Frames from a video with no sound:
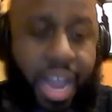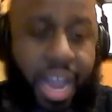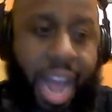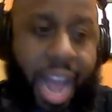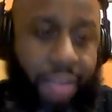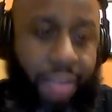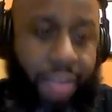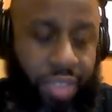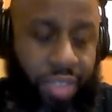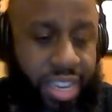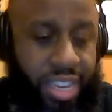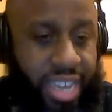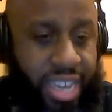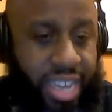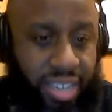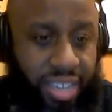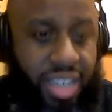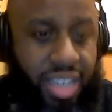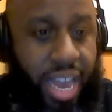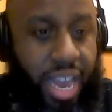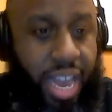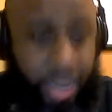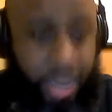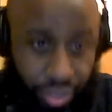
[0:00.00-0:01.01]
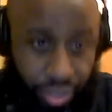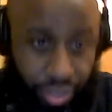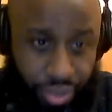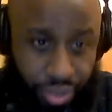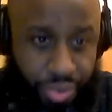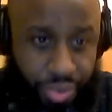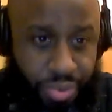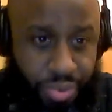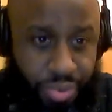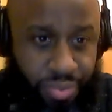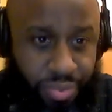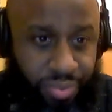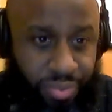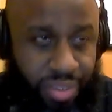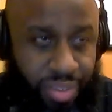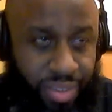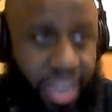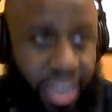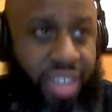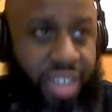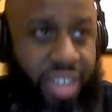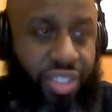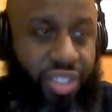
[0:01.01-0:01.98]
After he kicks out at 2,
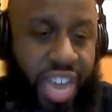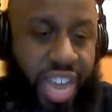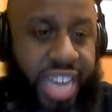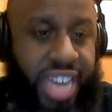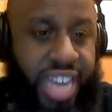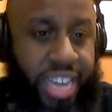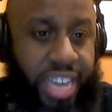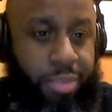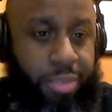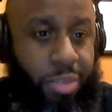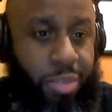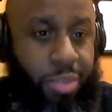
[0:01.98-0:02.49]
Jay gives